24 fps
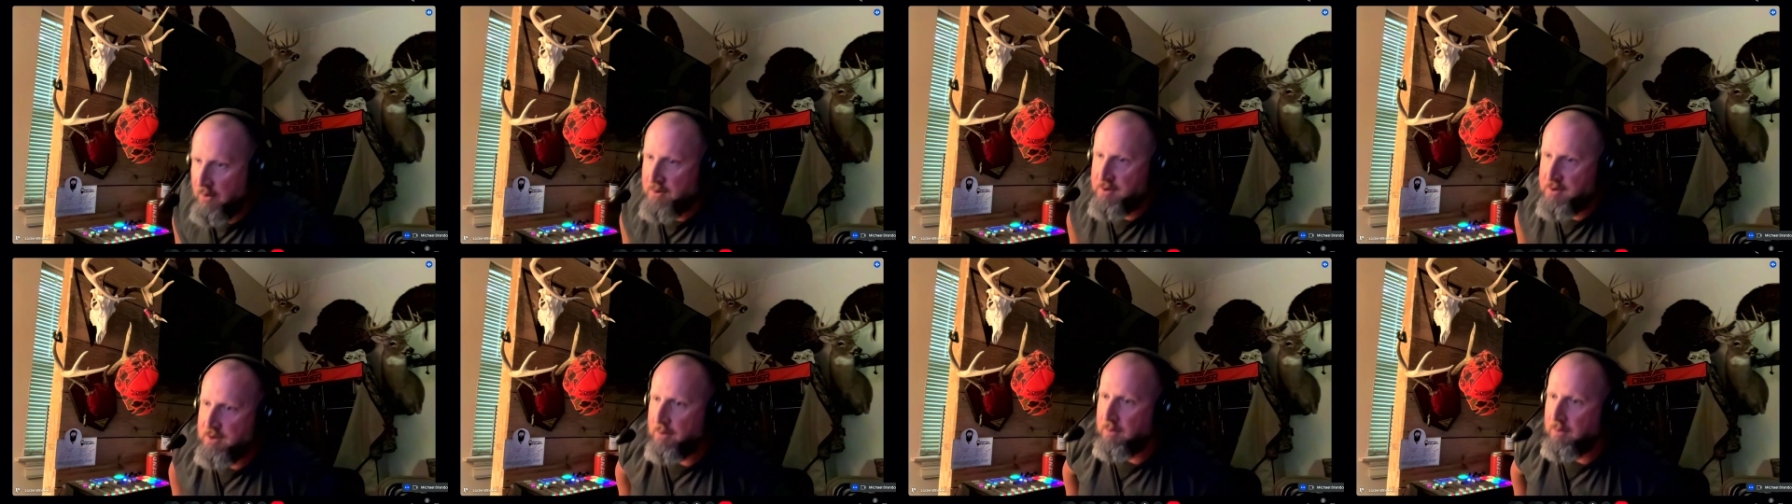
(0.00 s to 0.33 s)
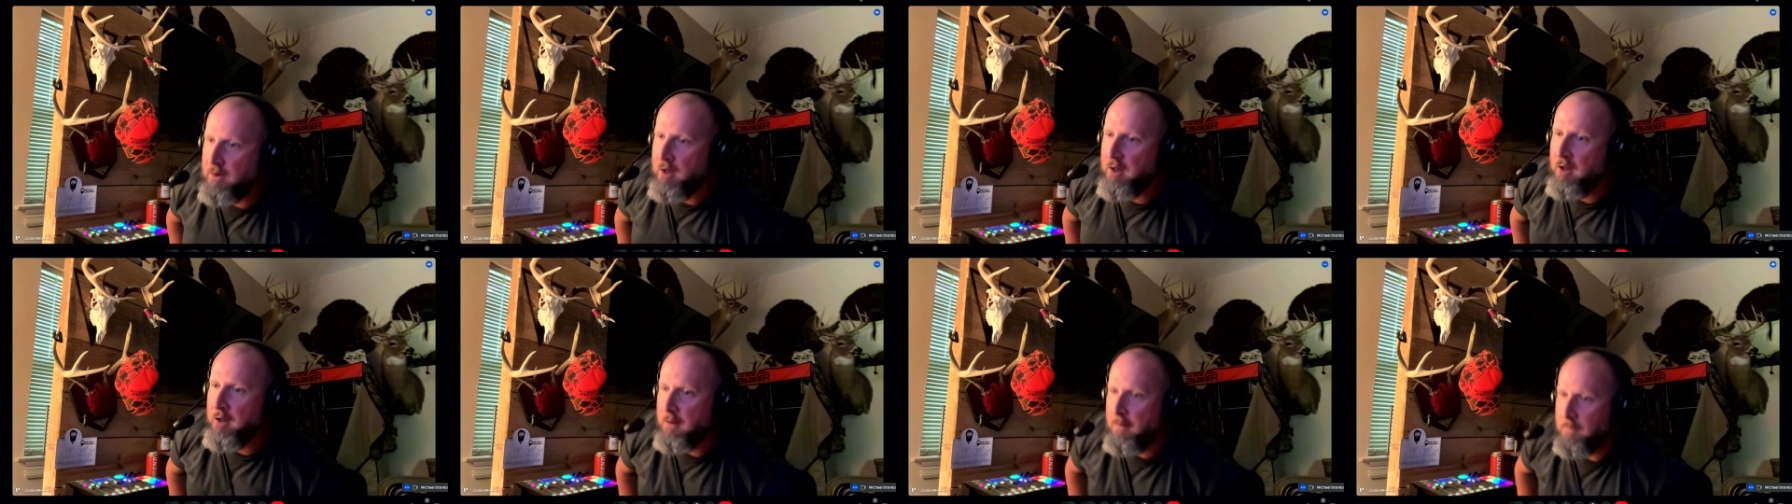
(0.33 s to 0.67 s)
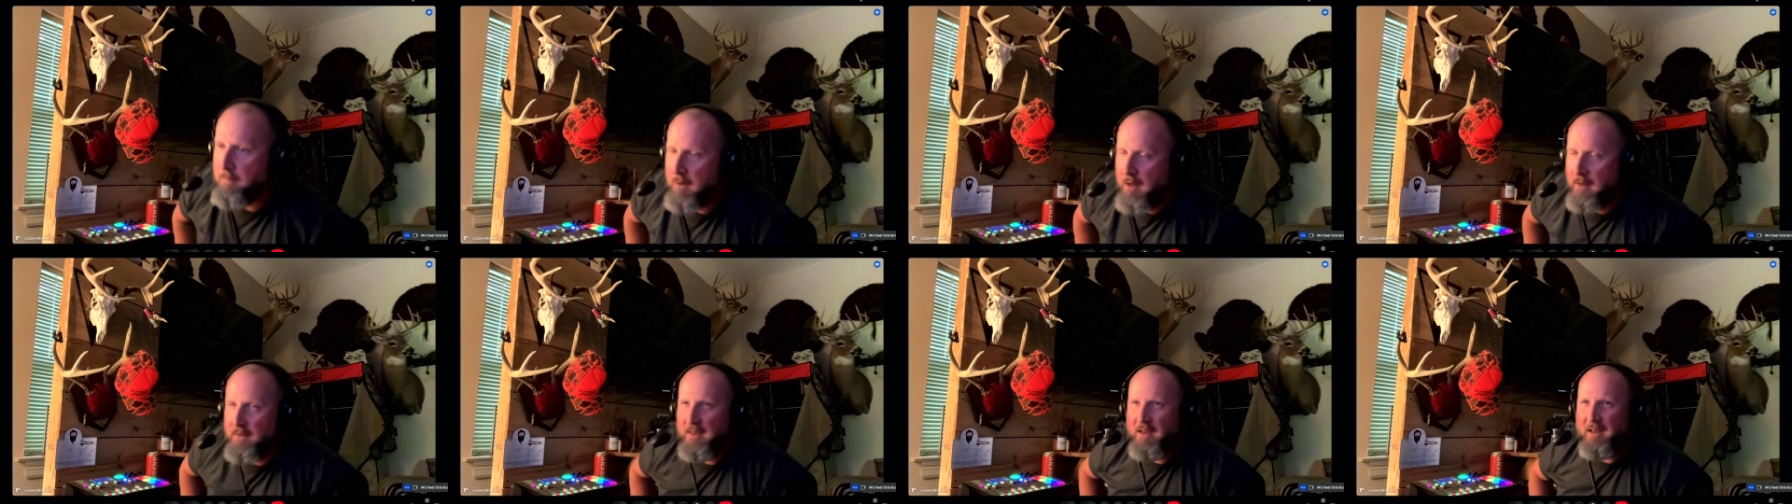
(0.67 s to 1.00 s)
So
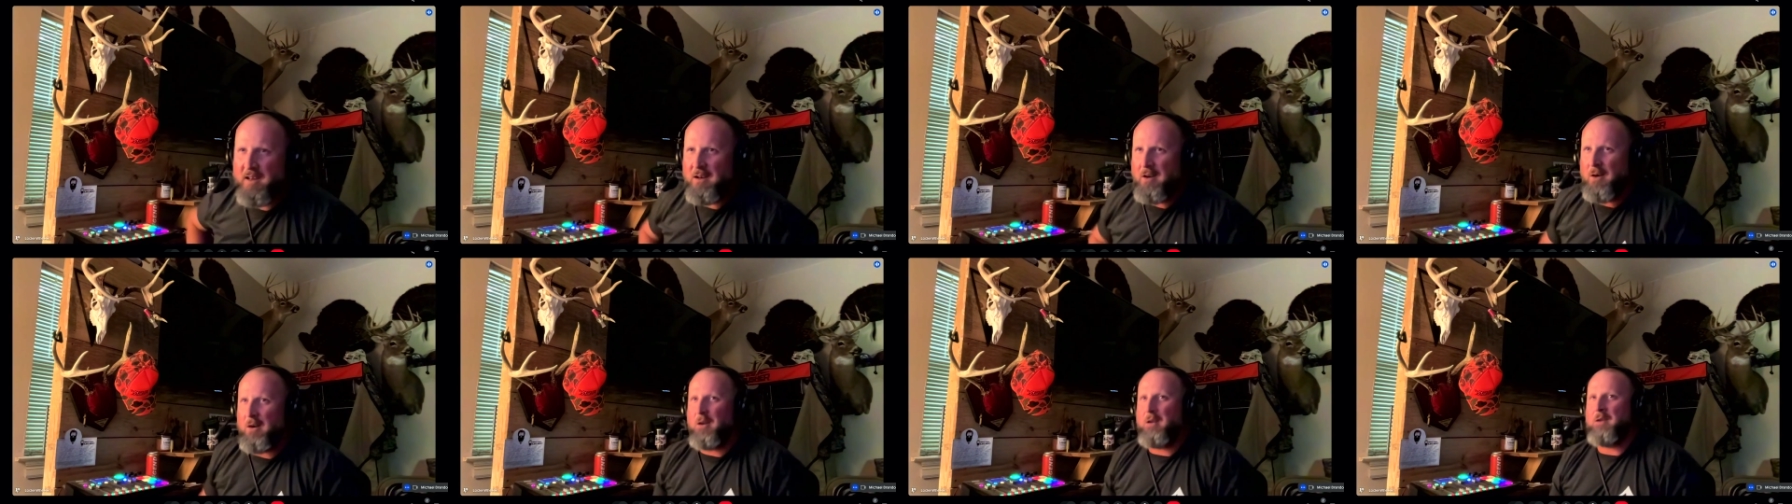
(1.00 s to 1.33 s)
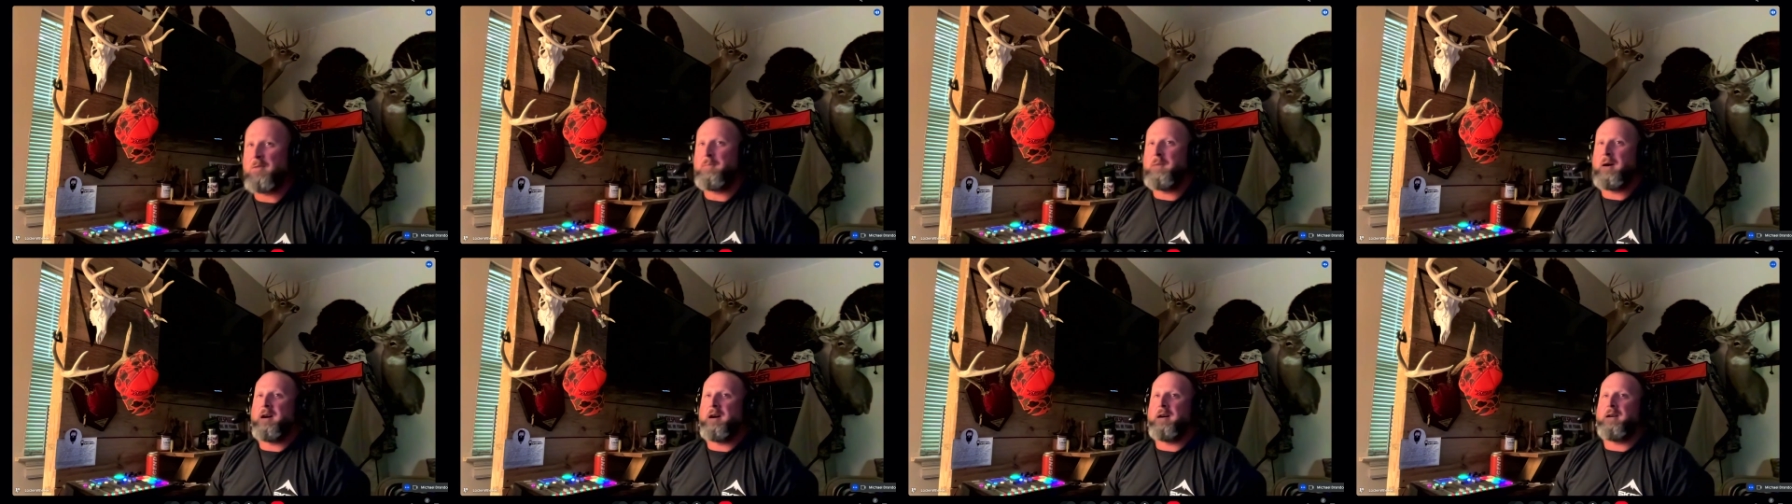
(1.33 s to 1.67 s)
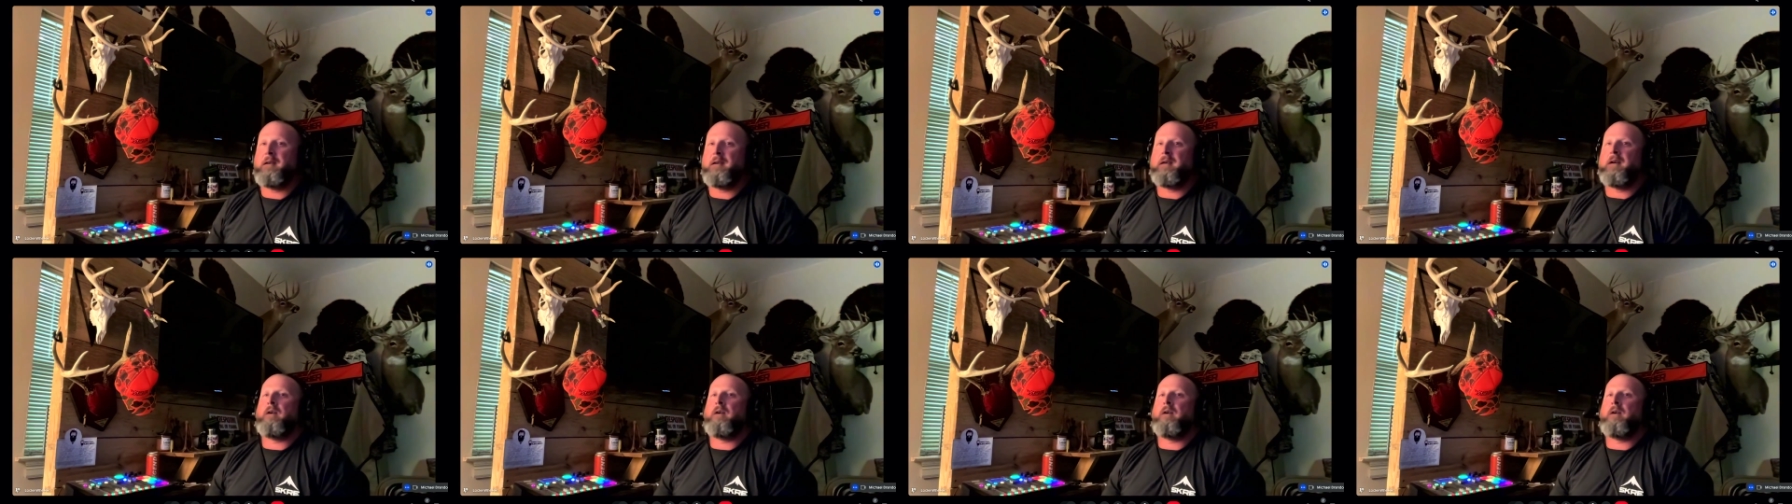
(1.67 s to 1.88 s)
I think all of my